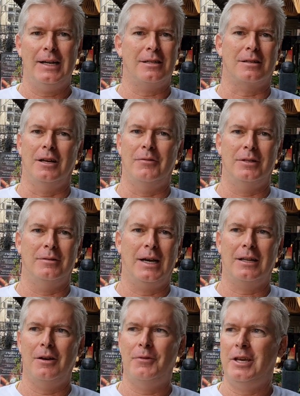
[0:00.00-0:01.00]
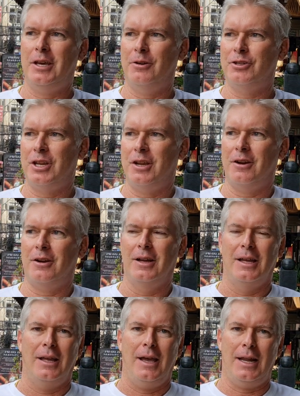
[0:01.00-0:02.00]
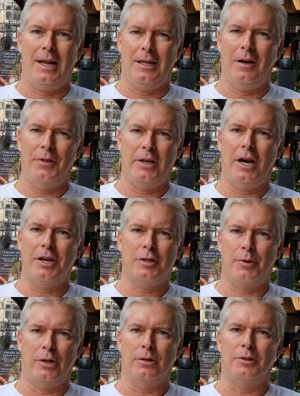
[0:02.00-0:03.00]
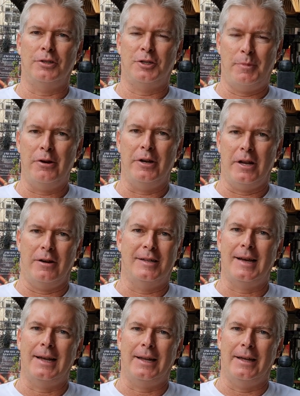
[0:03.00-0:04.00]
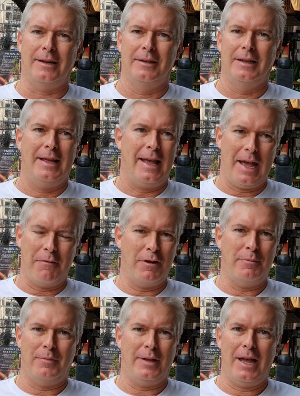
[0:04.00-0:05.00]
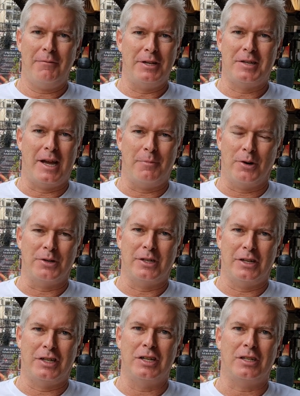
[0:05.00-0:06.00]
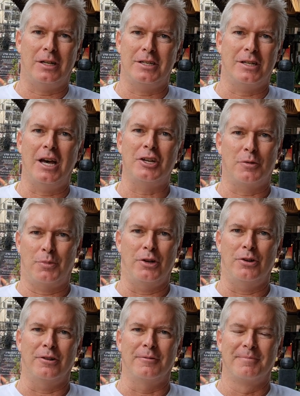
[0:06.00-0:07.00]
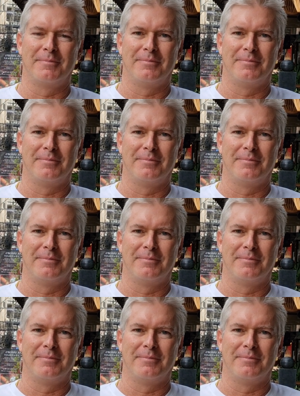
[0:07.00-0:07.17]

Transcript: I just love it. I love the energy here, and I love the entrepreneurial spirit here in Thailand. Every Thai person essentially is an entrepreneur.